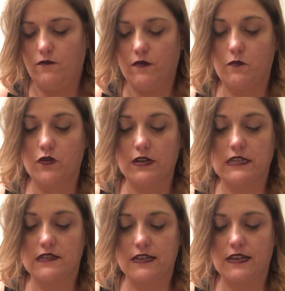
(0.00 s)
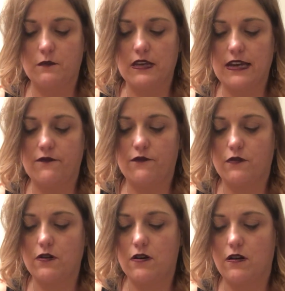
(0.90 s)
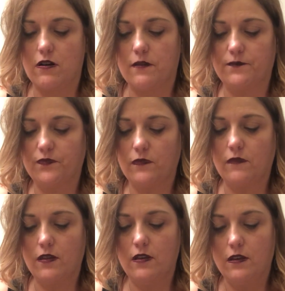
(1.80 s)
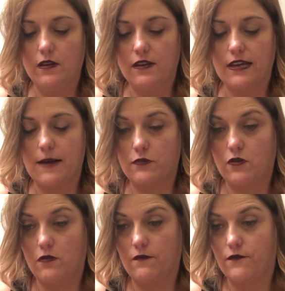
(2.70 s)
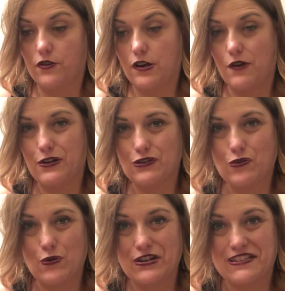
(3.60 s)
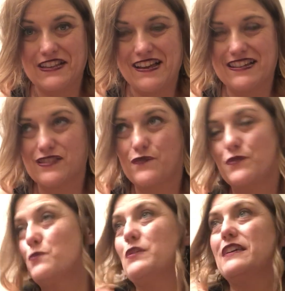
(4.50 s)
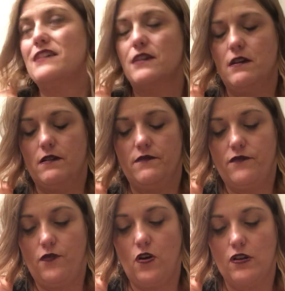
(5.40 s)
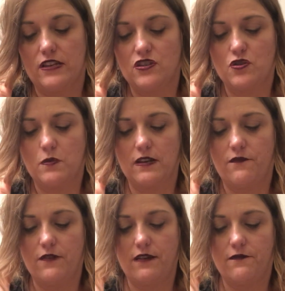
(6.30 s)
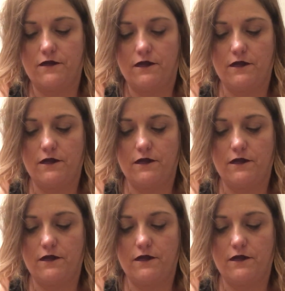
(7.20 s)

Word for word: What more insight can we get for our Capricorn, Virgo, and Taurus signs for the week of August 25th?